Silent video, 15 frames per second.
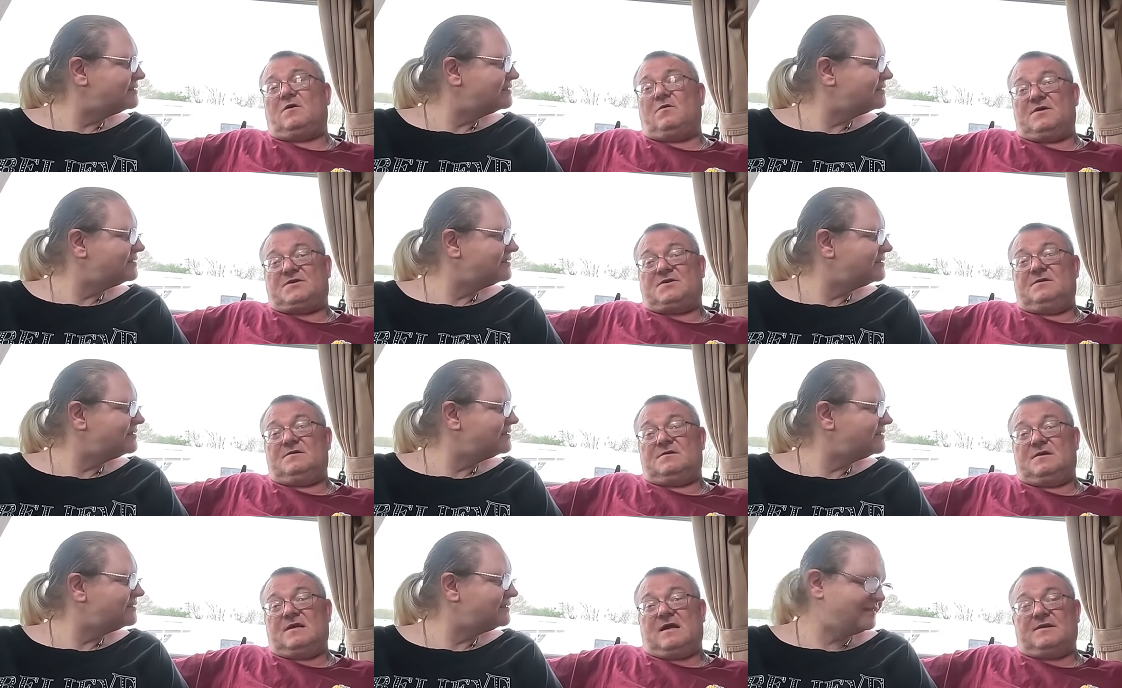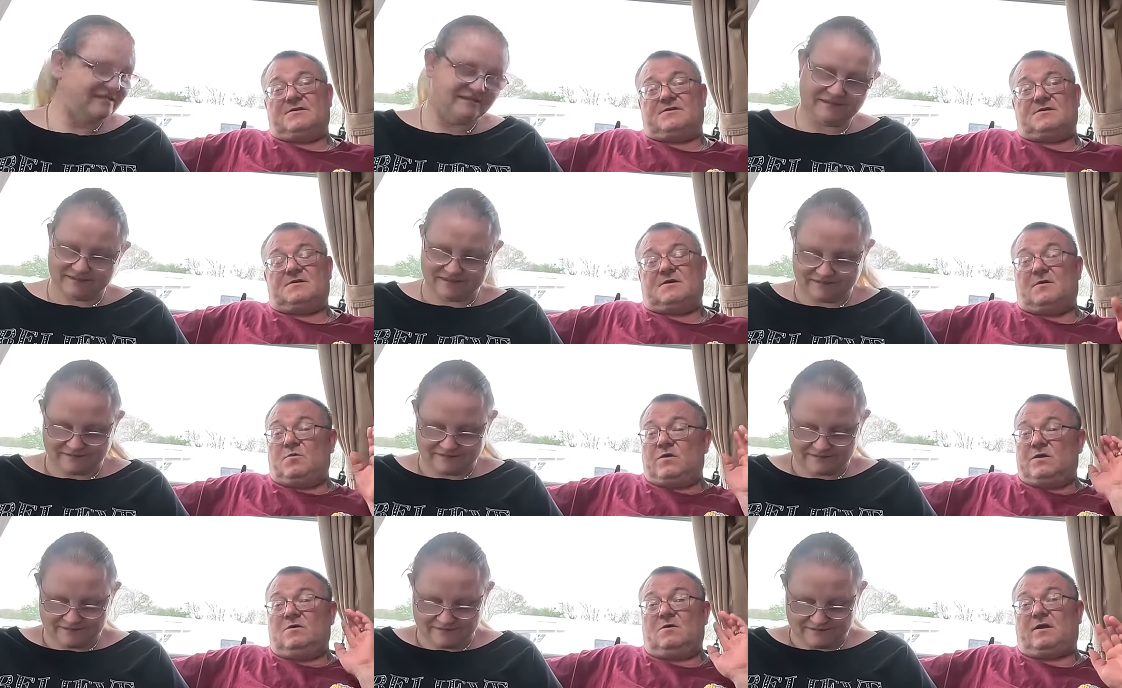Speaker 1: questions and answers,
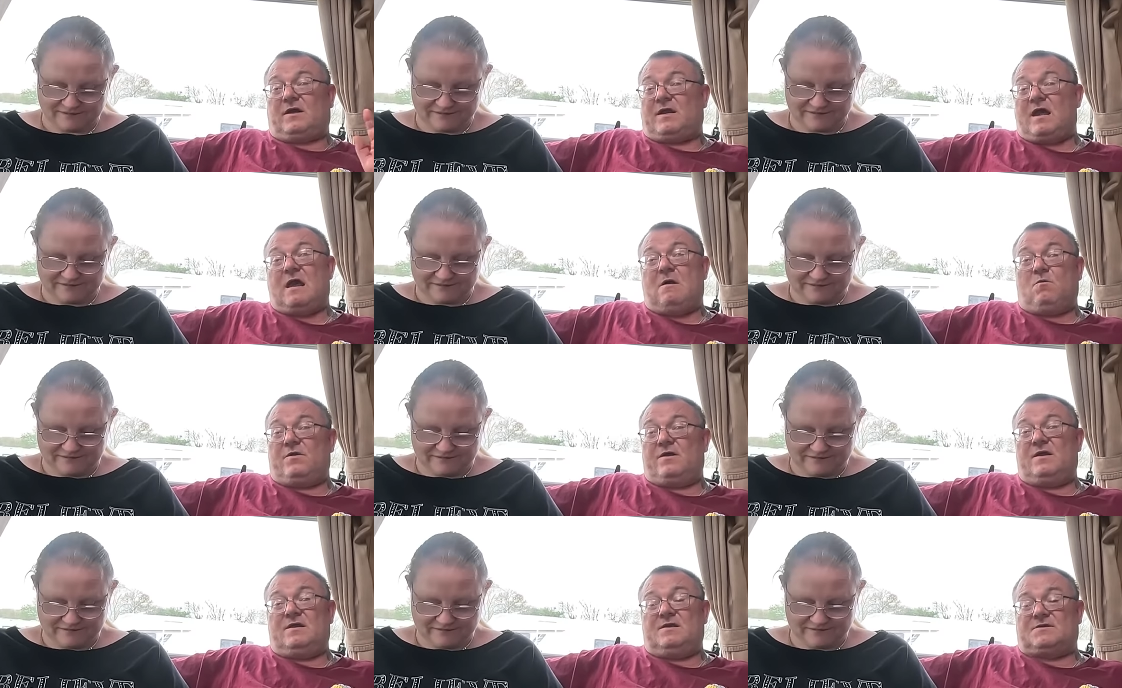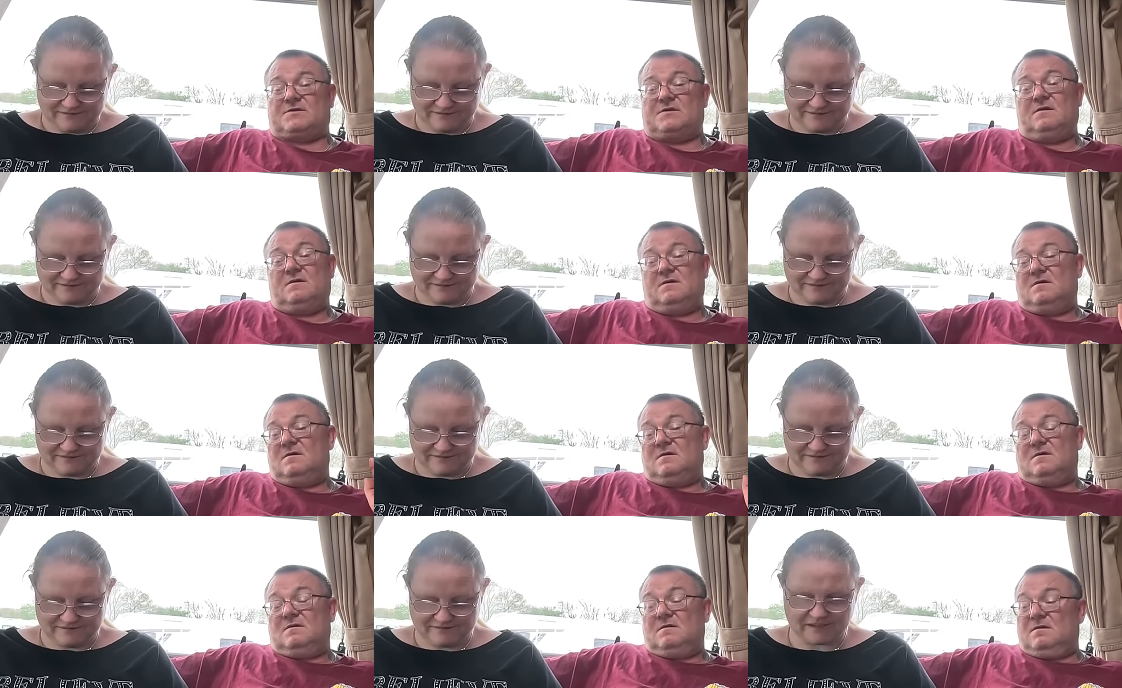we don't care what it is.
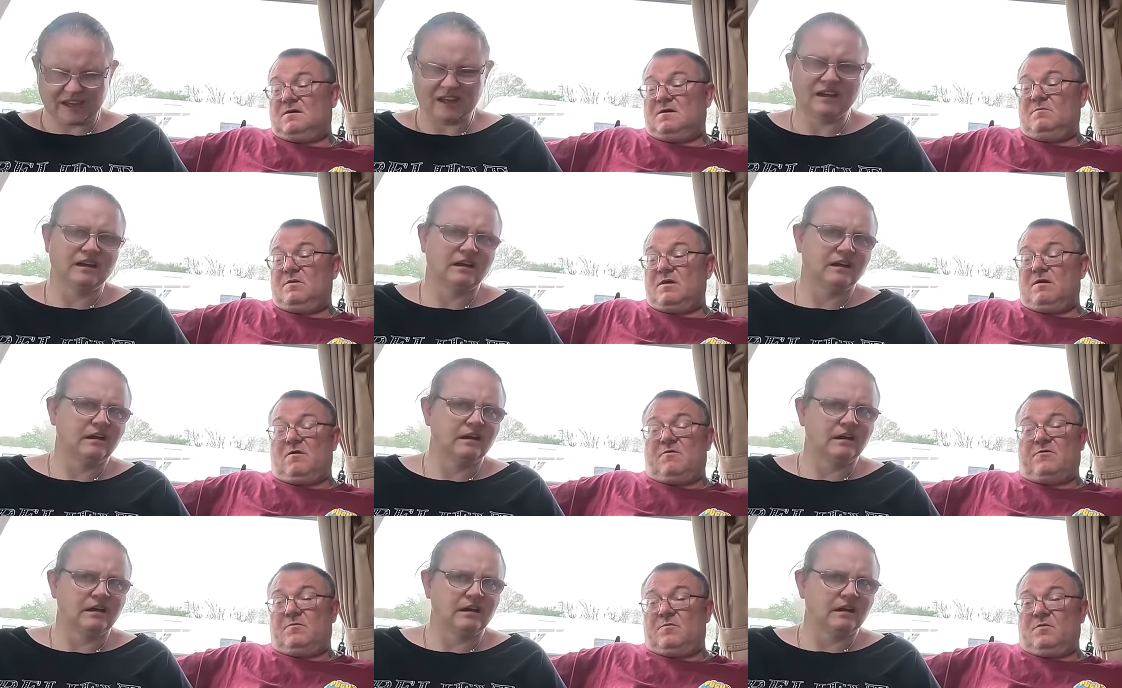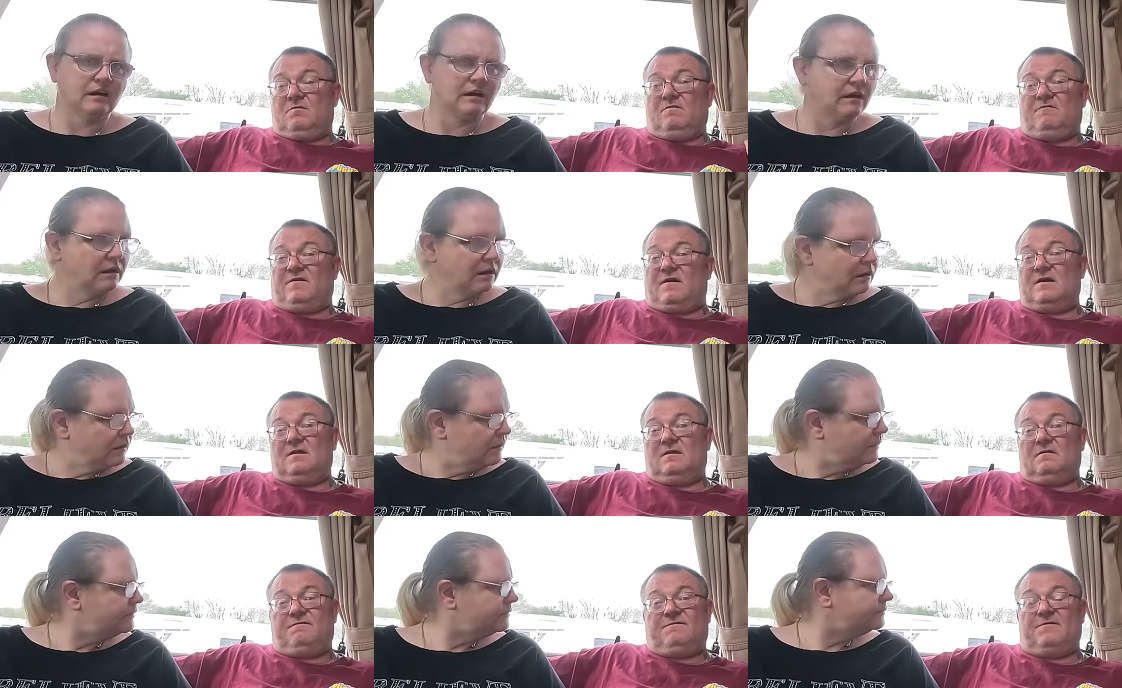You can be horrible,
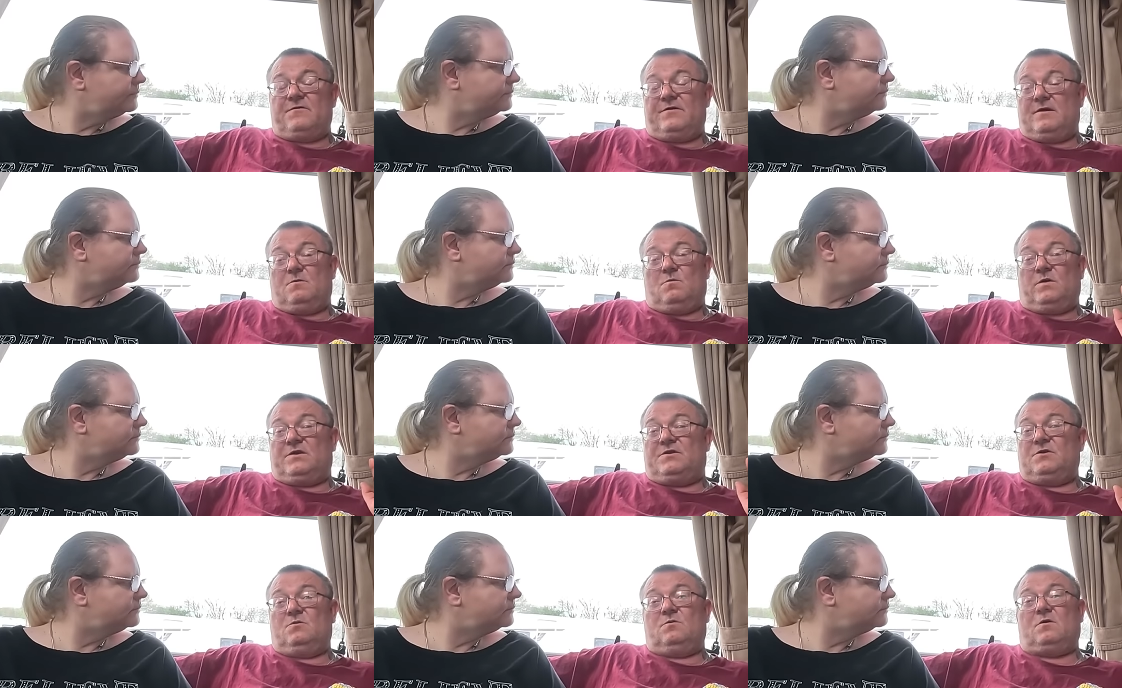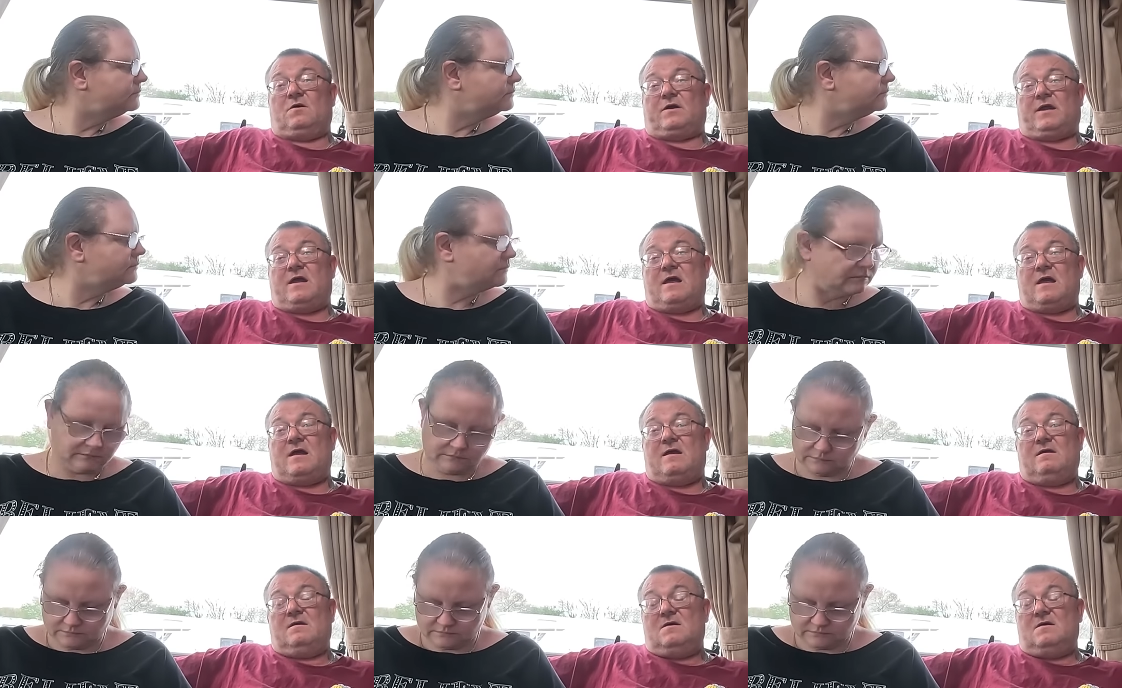vile, funny. We do not care.